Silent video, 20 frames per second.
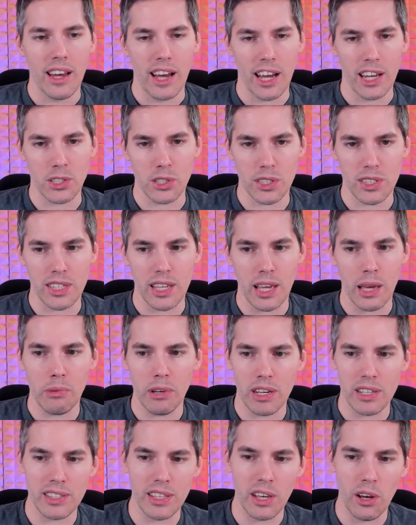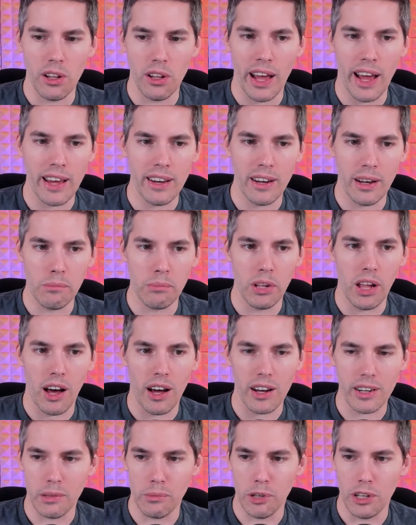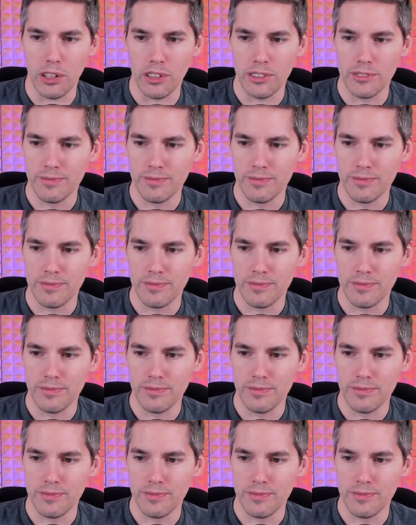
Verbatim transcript: I should say, because they all had unblockable.